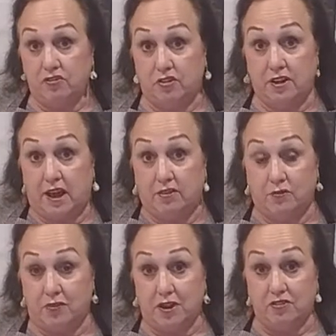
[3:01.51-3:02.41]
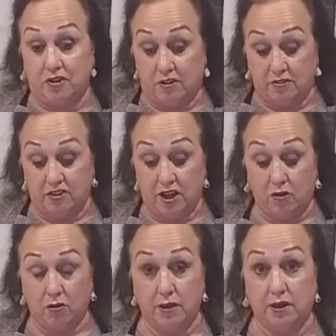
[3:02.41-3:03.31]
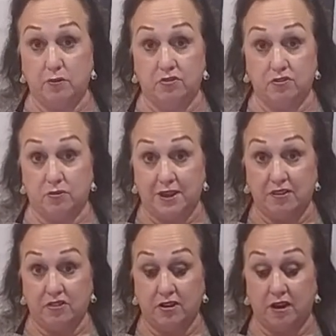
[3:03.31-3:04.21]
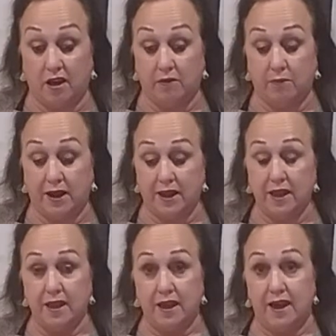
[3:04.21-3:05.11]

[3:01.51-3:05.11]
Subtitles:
took it out of the freezer and see how quick it was, so easy to cut already.